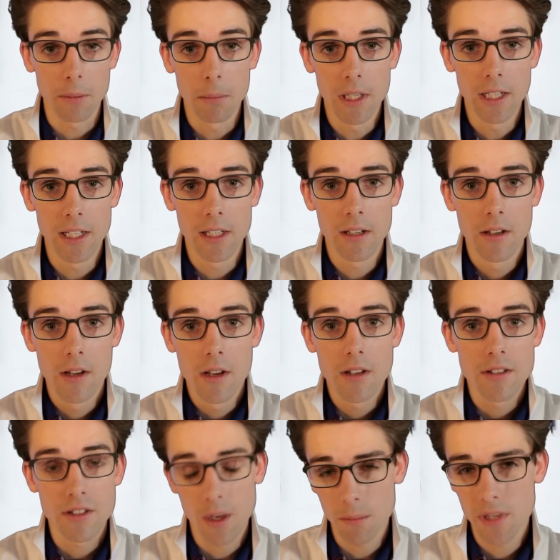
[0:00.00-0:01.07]
me,
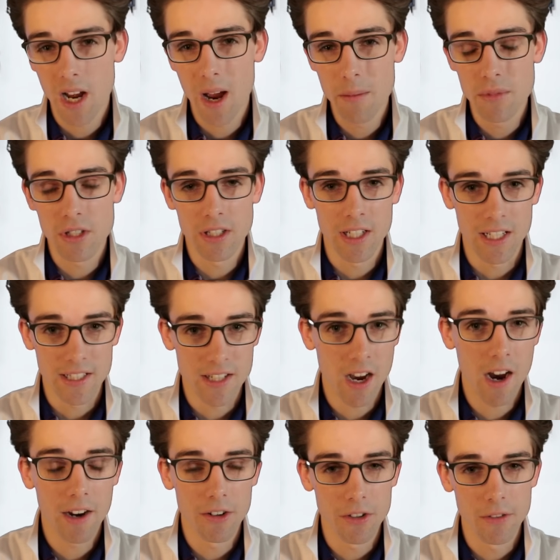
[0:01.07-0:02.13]
sometimes you get
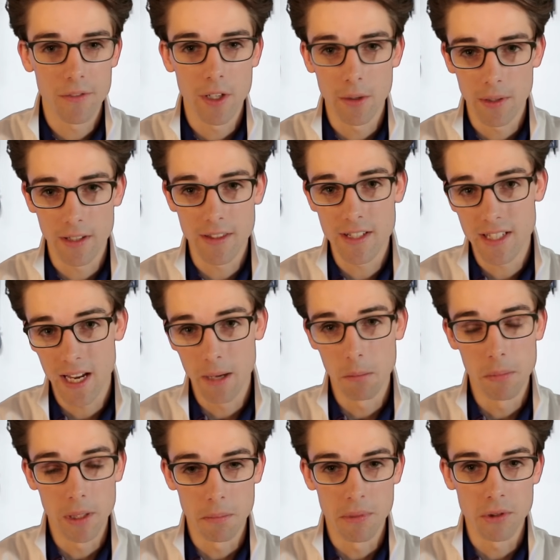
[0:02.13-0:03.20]
tired of hearing the same
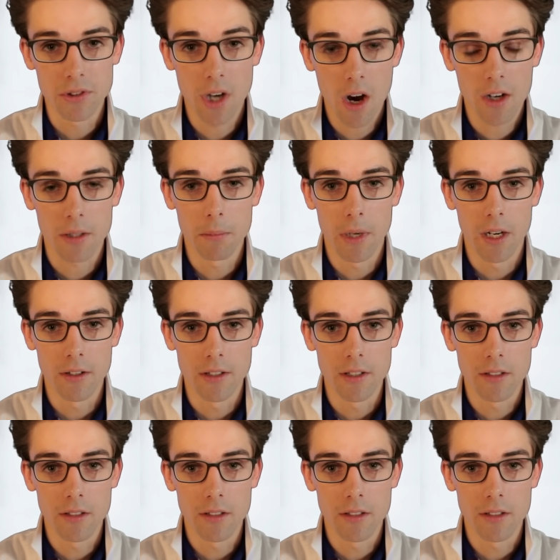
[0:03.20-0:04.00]
people talk about it.